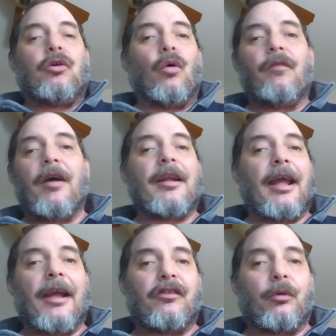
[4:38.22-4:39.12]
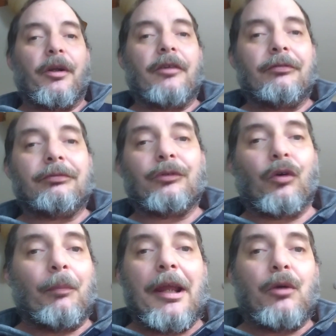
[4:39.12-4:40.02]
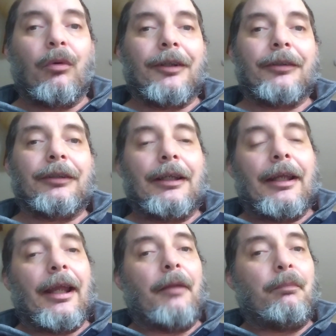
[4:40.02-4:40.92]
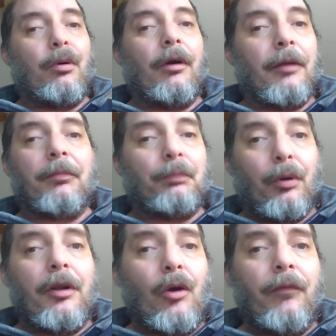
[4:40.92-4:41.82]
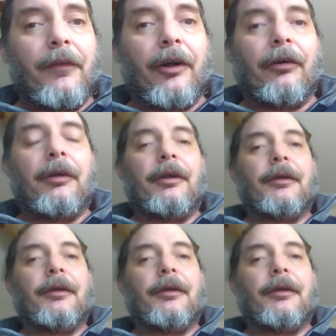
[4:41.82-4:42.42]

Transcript: go find a hex grid or make one and put it over there.